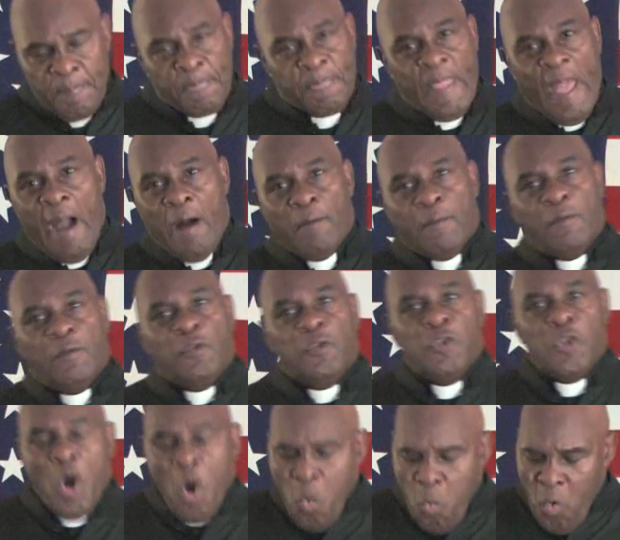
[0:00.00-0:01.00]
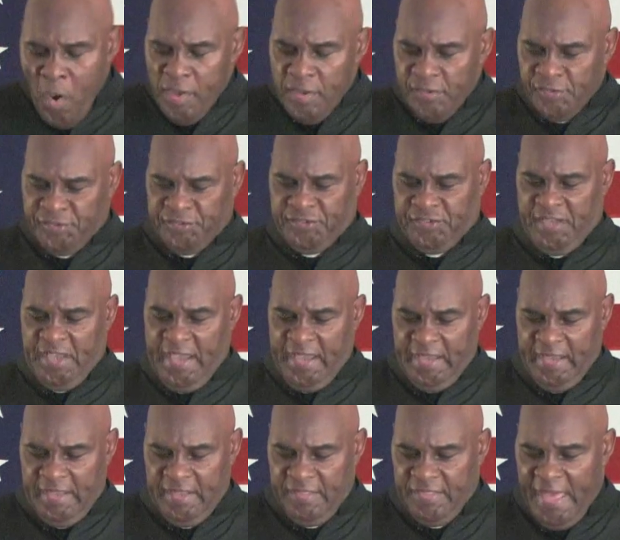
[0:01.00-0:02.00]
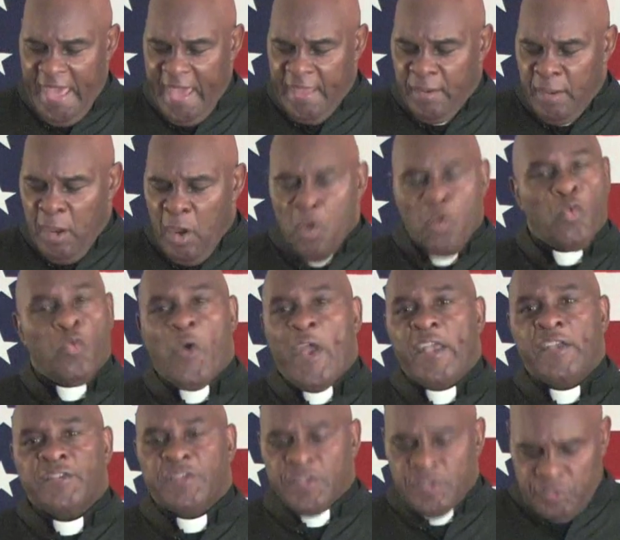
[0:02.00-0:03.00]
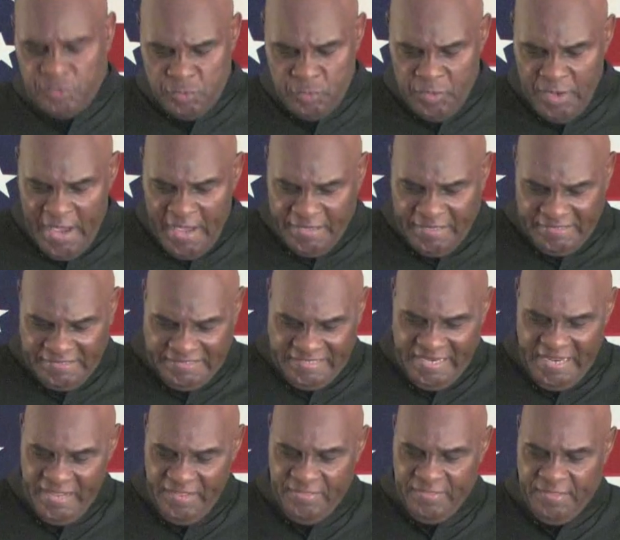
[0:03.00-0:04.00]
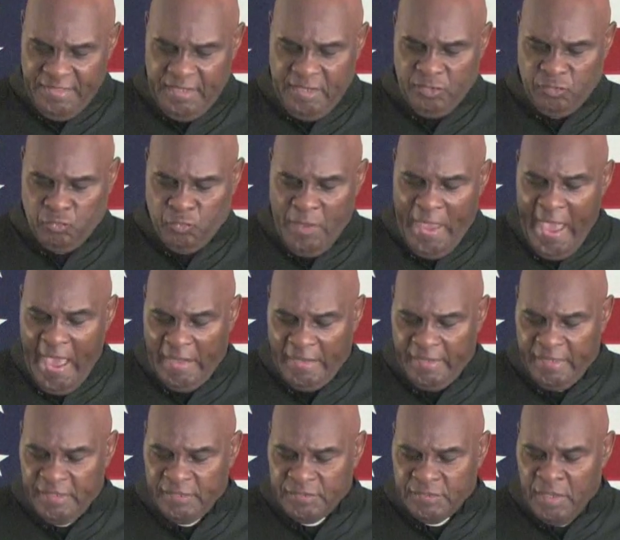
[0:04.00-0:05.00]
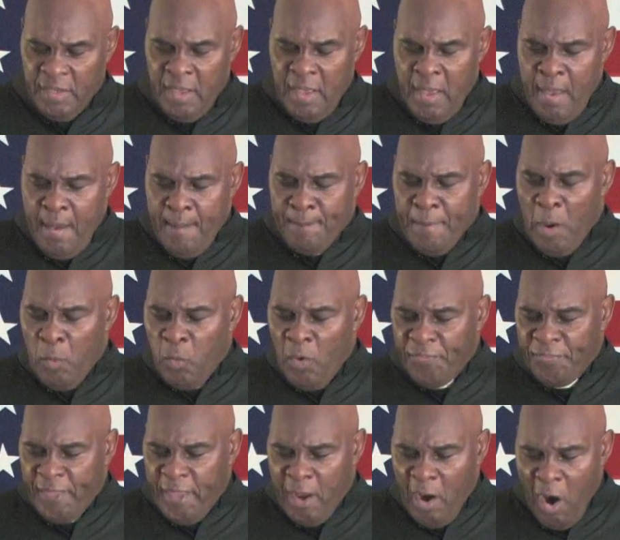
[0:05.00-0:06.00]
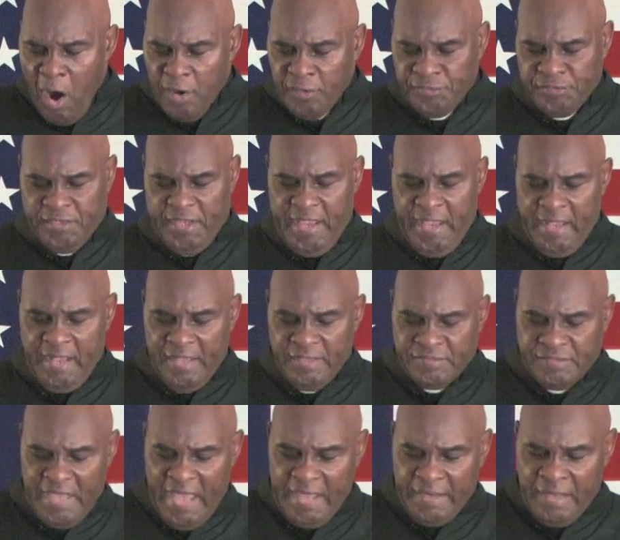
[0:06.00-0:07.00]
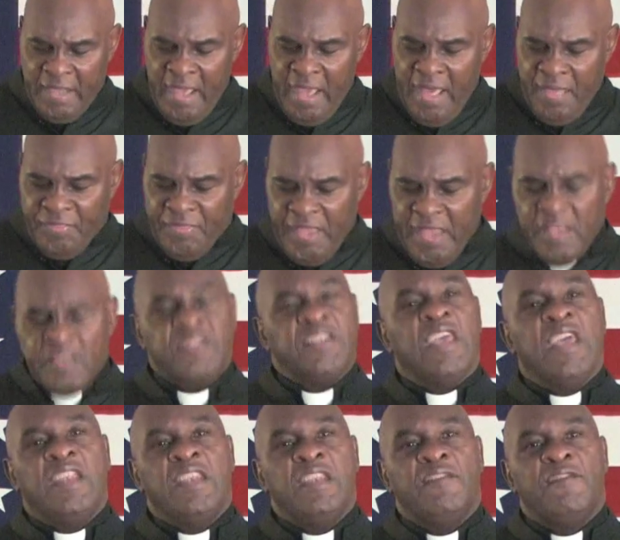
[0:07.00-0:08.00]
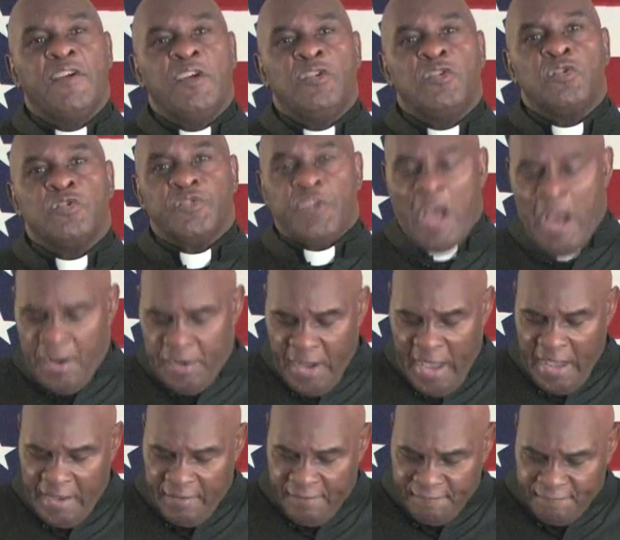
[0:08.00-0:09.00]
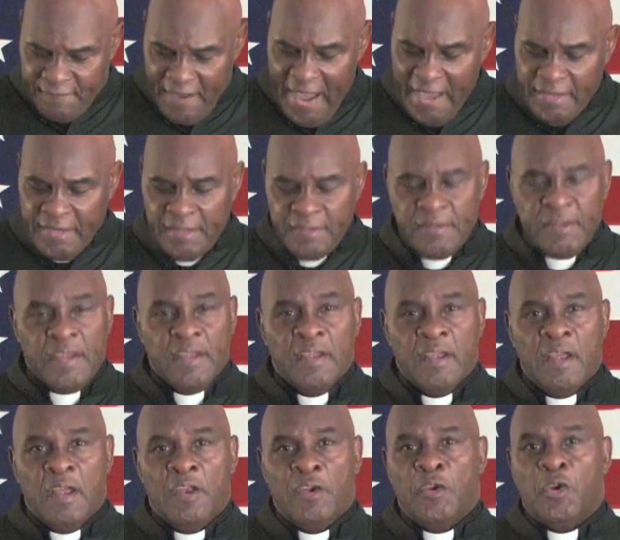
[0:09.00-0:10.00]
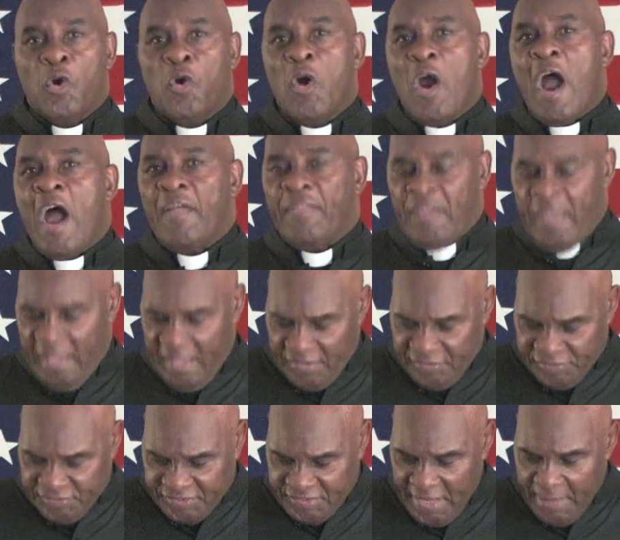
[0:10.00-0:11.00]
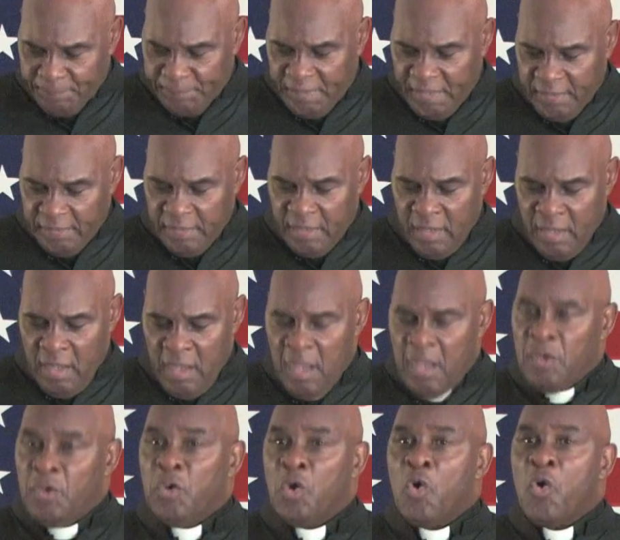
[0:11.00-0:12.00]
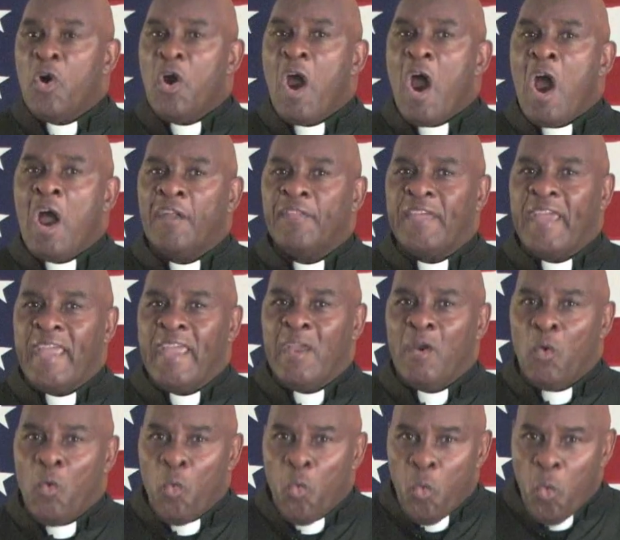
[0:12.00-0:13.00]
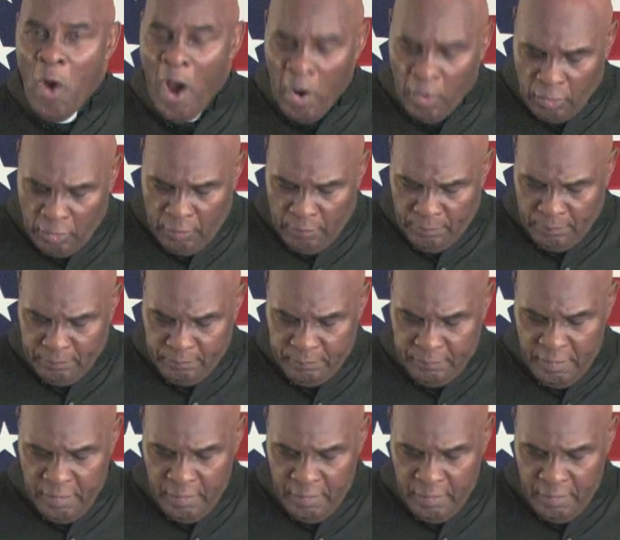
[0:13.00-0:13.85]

Now, no one is saying that racists do not attend these rallies, but what they are saying is that these individuals are not invited, nor are they accepted, nor are they welcomed.